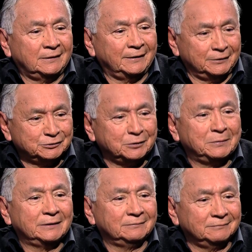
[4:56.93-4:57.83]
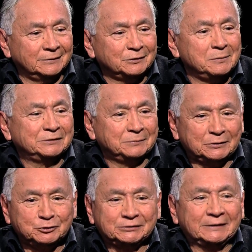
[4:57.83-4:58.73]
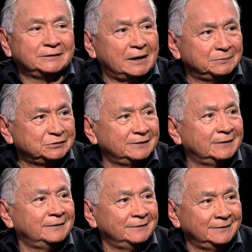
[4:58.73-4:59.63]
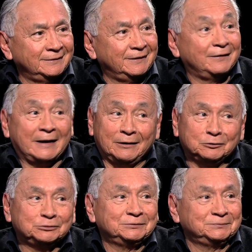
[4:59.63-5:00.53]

I think it's going to be some interesting times in the House.